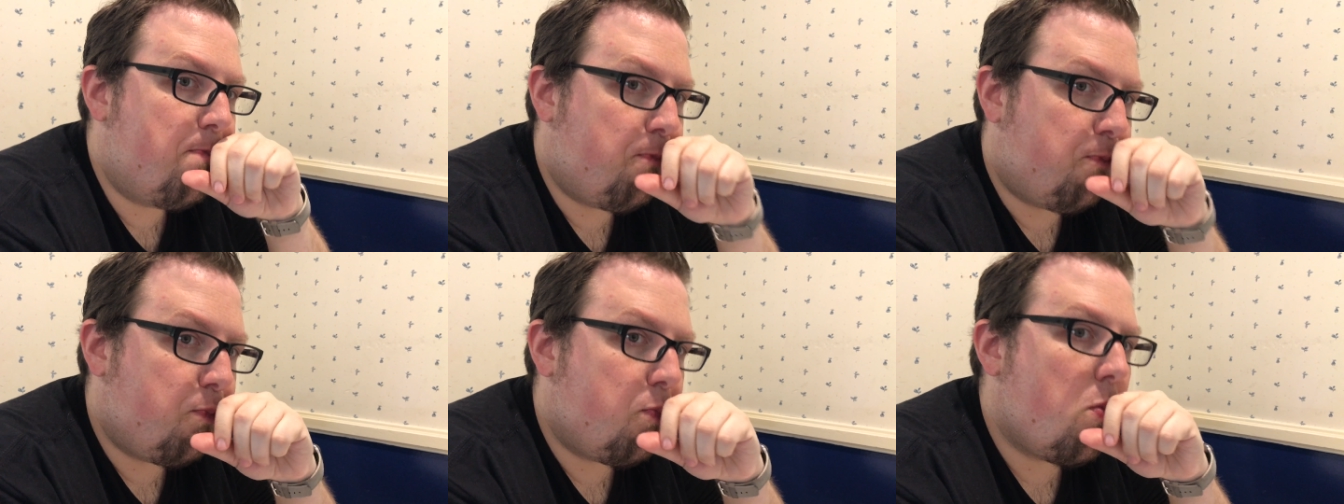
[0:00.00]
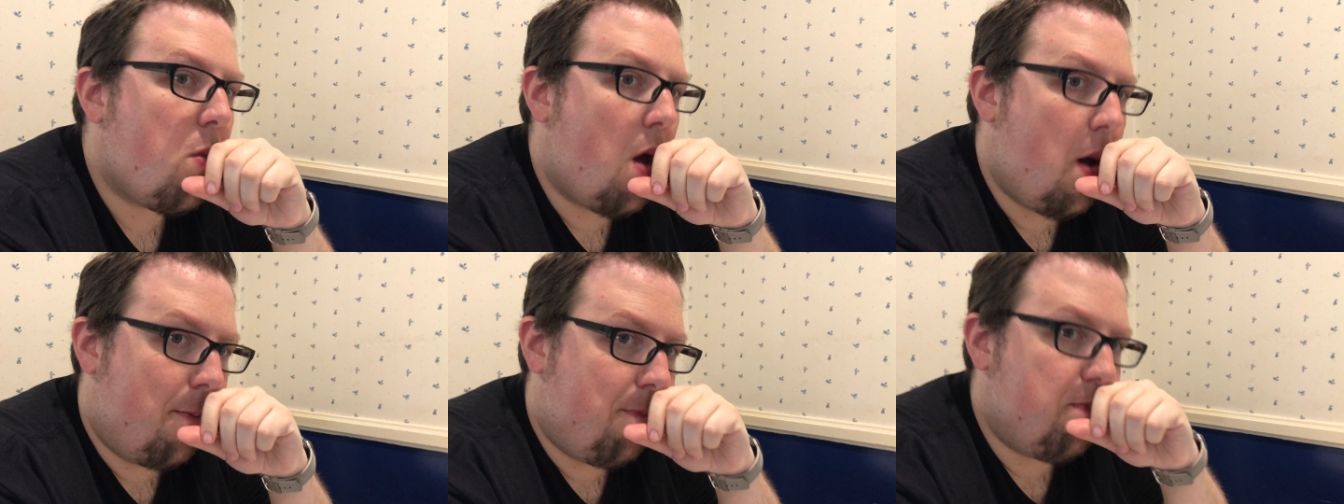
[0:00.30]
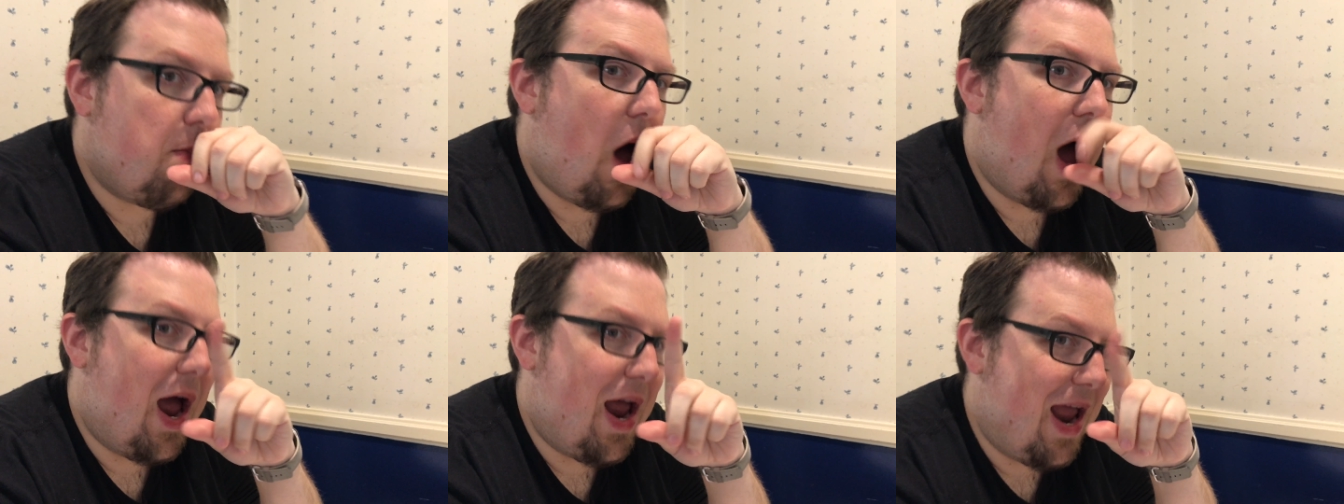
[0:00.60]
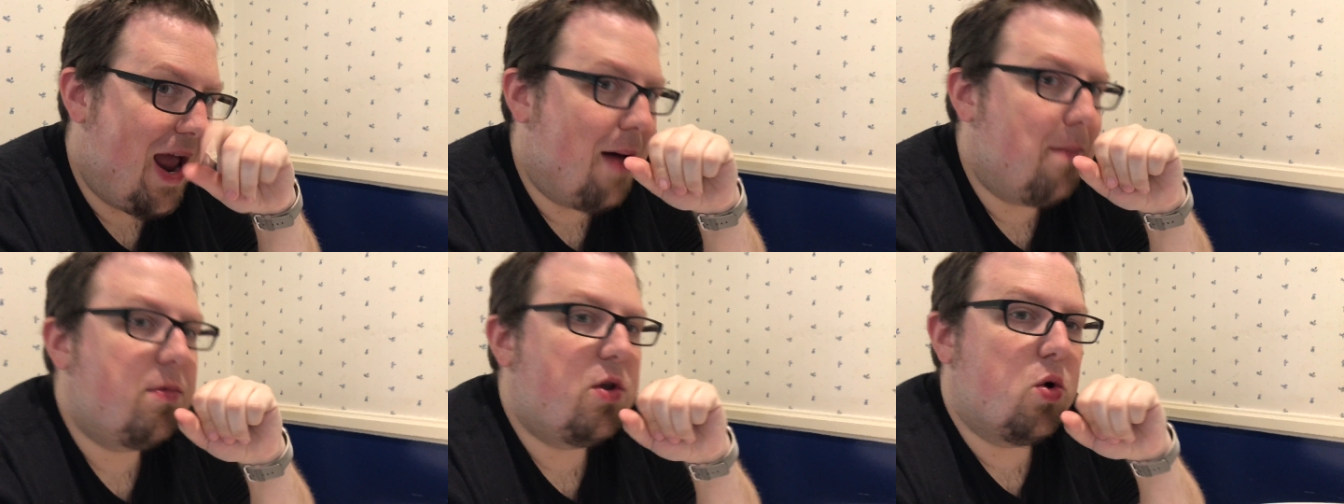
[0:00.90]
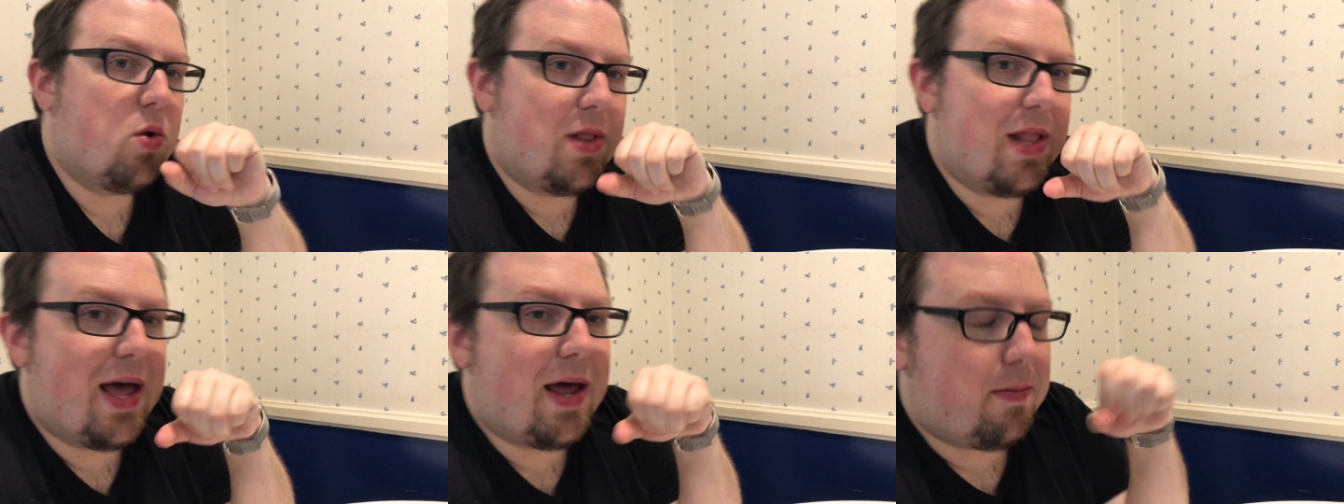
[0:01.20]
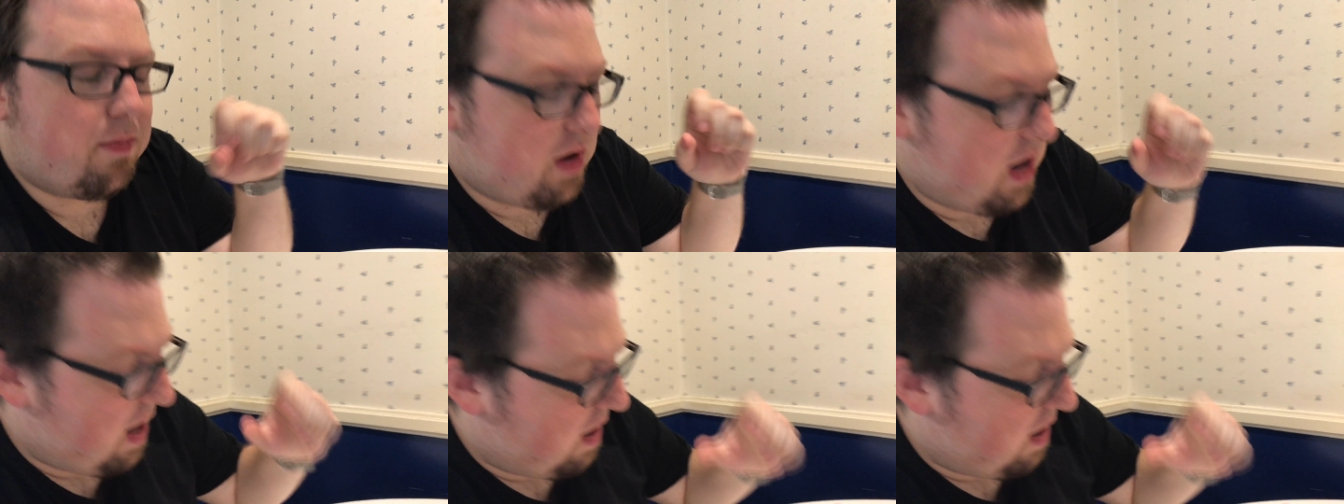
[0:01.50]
Mm, really? I am doing that.